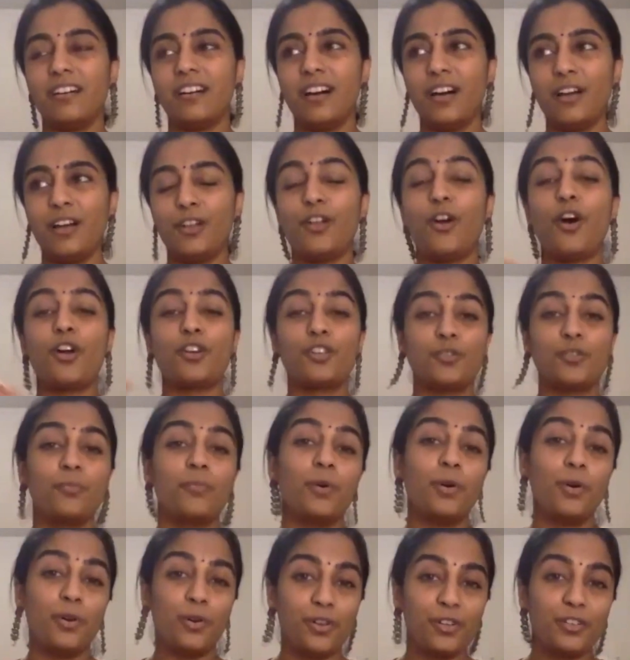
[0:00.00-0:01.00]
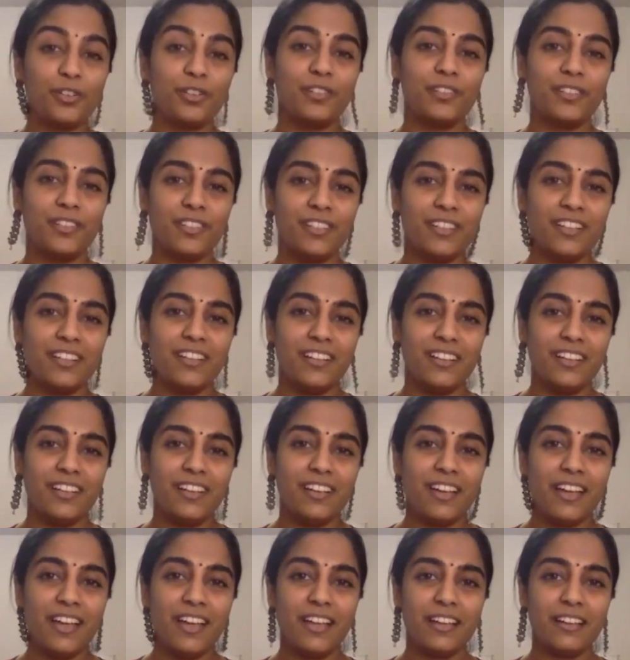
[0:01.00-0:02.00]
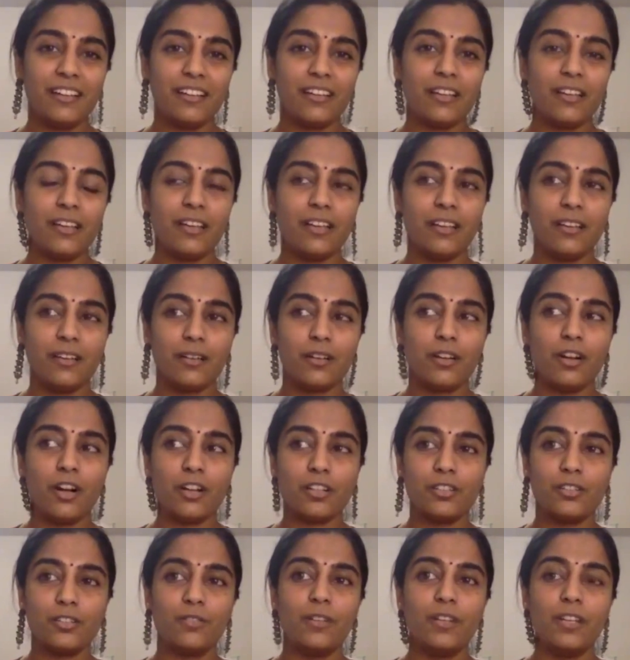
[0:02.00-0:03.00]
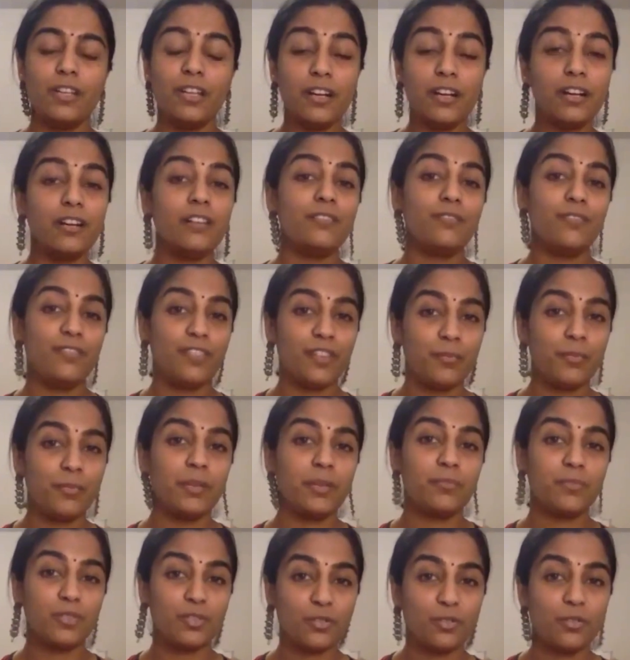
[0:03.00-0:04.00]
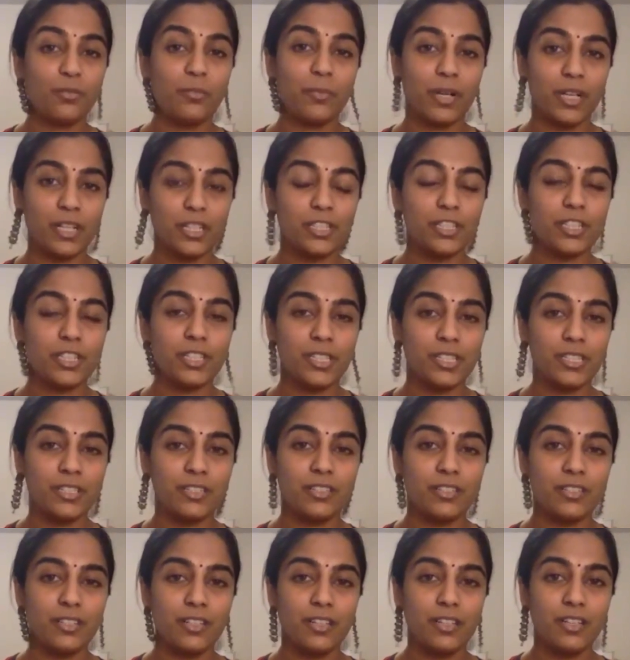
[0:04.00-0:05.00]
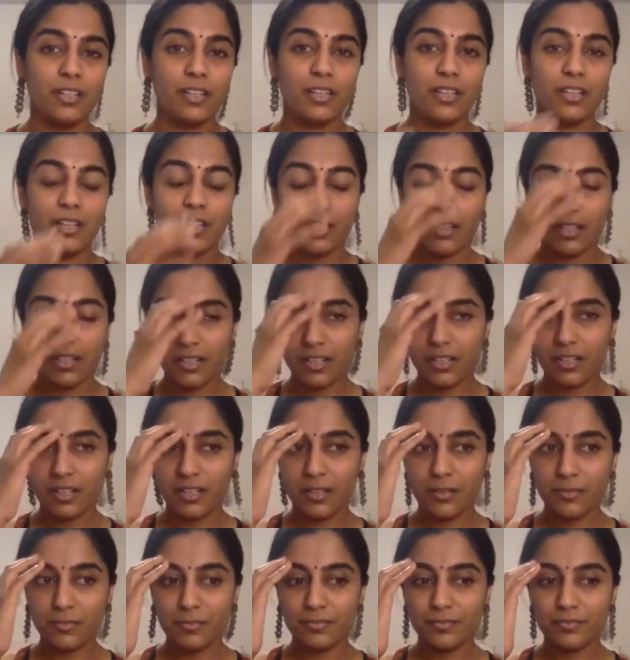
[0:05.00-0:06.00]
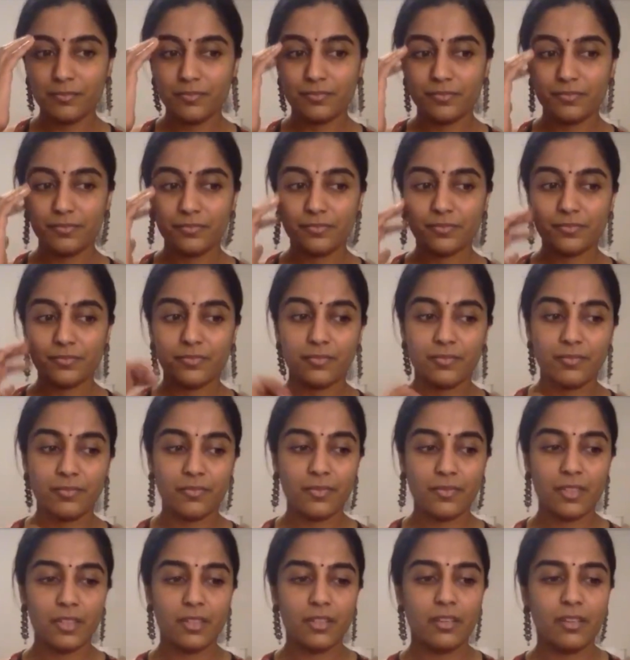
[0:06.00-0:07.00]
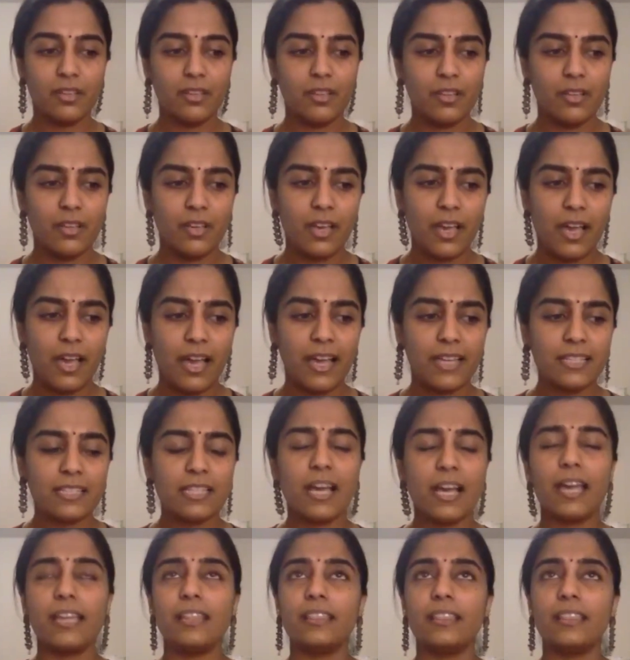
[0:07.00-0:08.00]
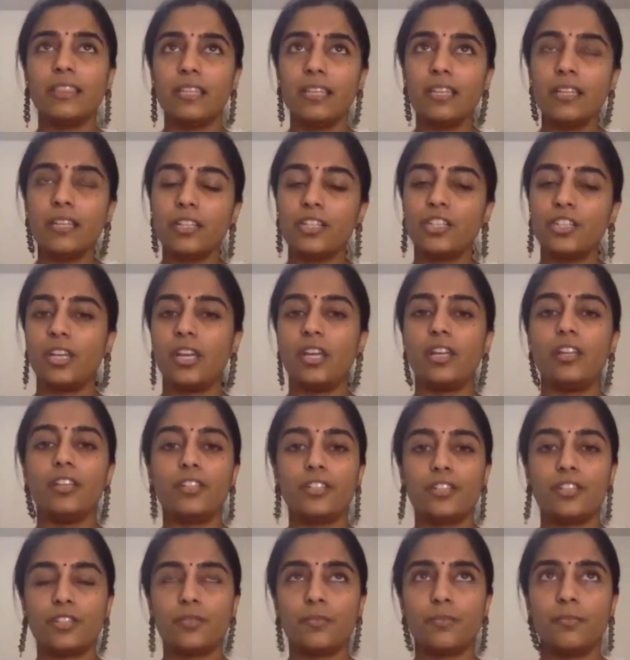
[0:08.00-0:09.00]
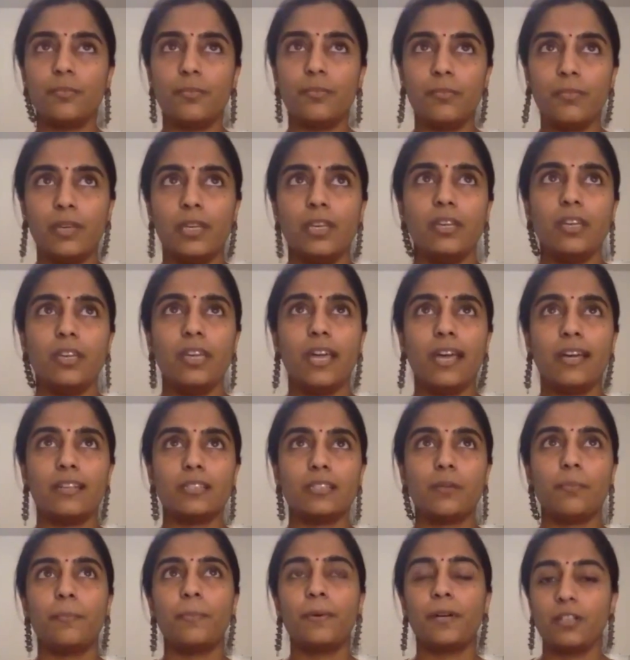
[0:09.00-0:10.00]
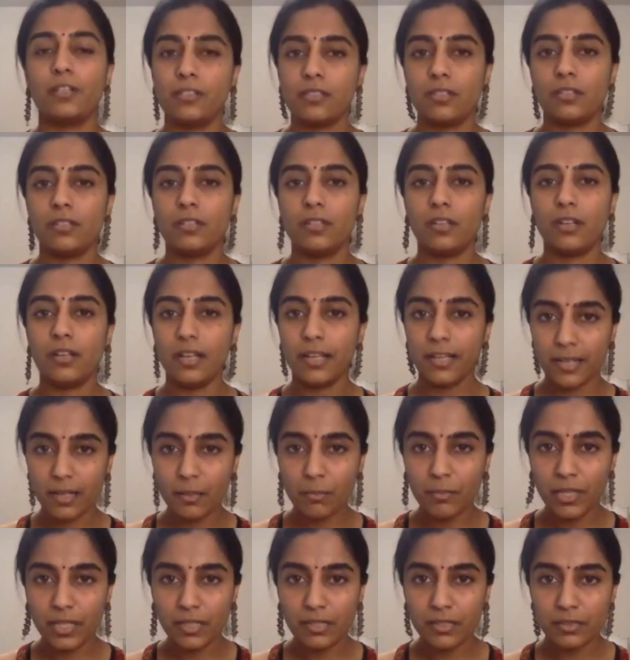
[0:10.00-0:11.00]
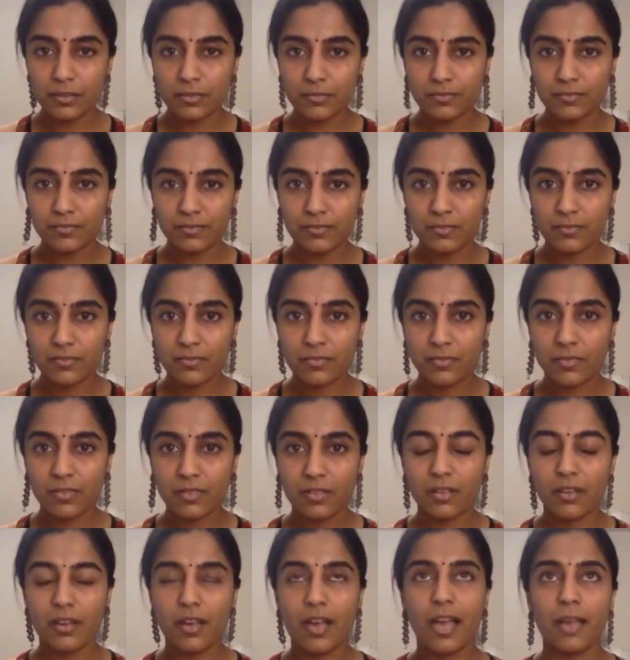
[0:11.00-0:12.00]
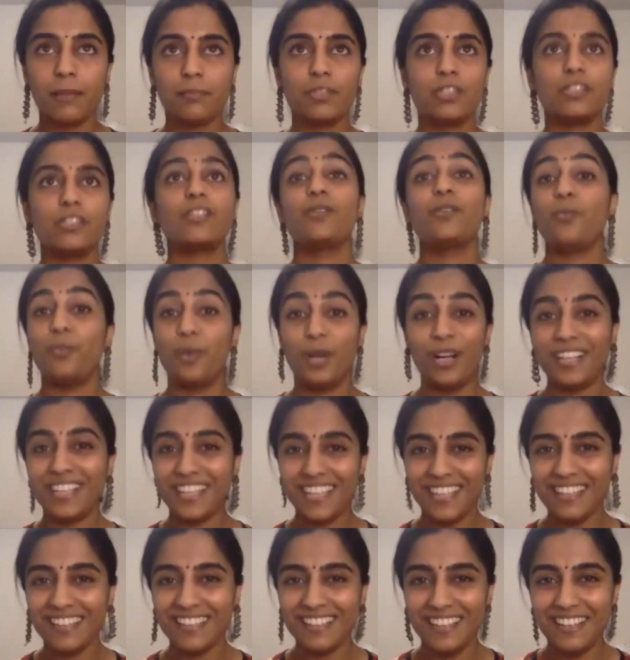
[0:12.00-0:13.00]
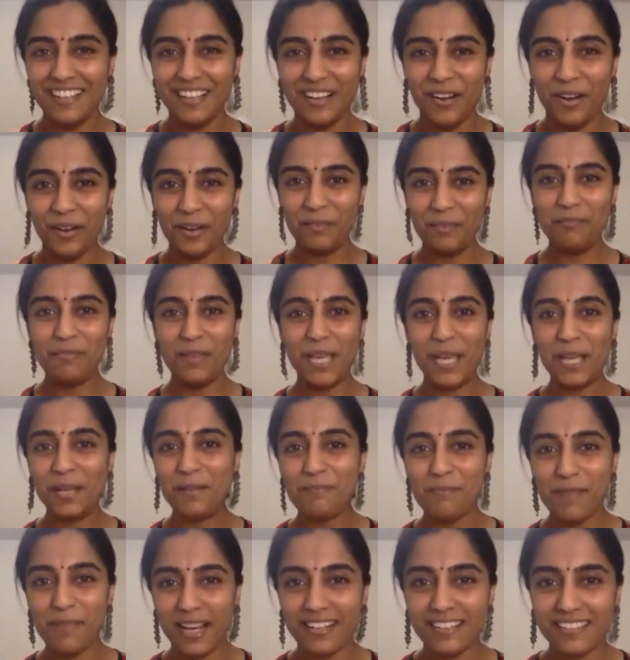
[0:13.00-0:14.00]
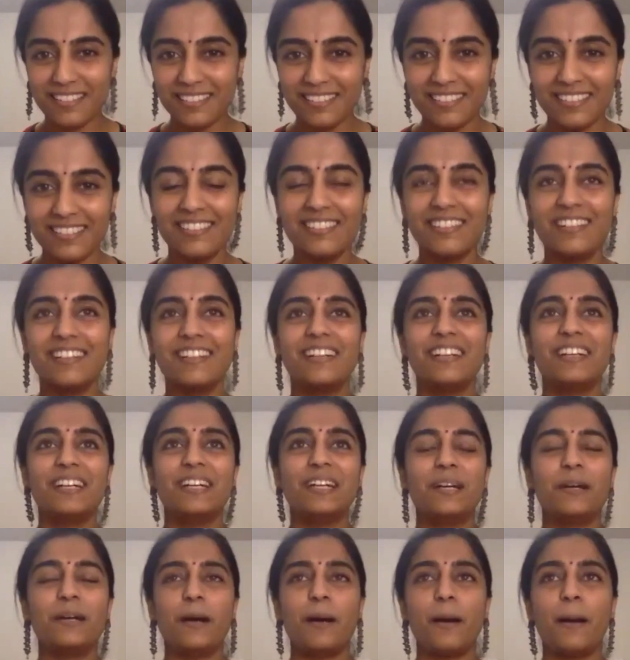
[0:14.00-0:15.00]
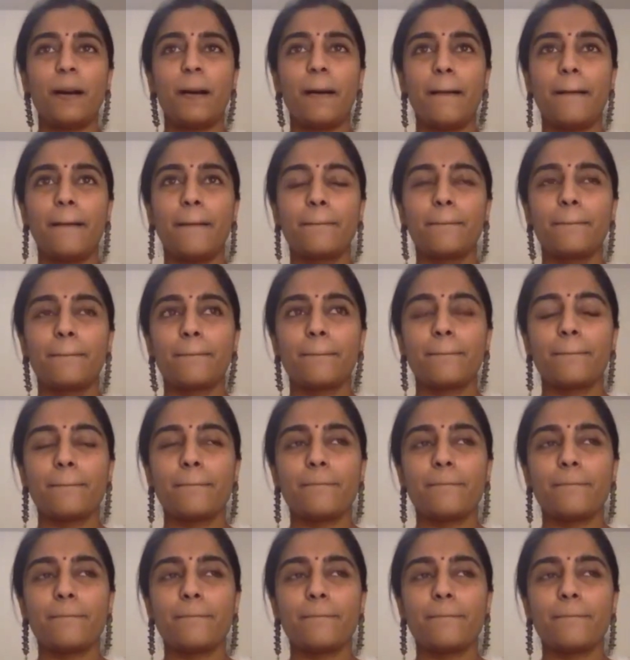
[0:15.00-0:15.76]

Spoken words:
a lot more and got to learn from him so much, um, has, I think, changed me as a person a little bit. I'm still working on being better. um,